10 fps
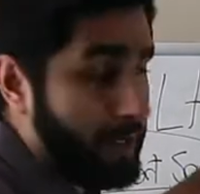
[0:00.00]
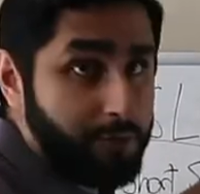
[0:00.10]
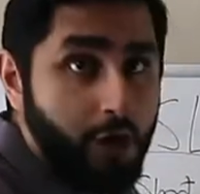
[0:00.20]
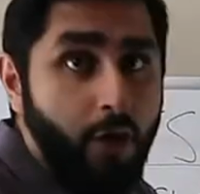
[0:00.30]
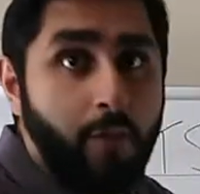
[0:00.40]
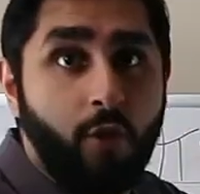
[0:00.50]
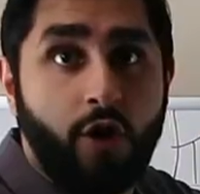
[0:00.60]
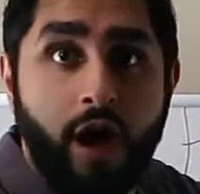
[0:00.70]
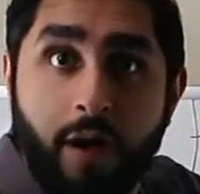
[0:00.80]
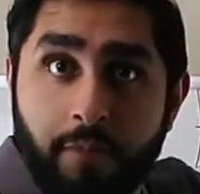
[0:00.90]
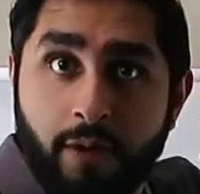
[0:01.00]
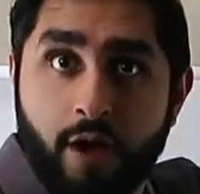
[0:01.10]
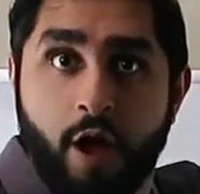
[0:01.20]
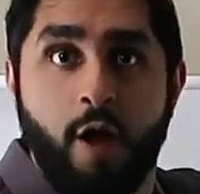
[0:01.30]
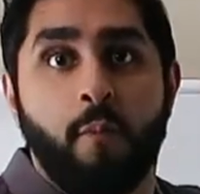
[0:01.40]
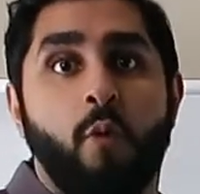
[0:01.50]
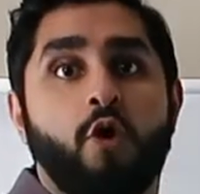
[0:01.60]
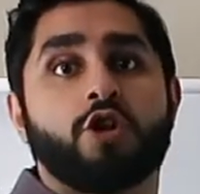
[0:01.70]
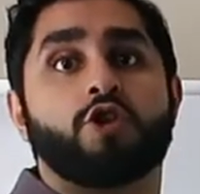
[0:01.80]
price keeps going more up, more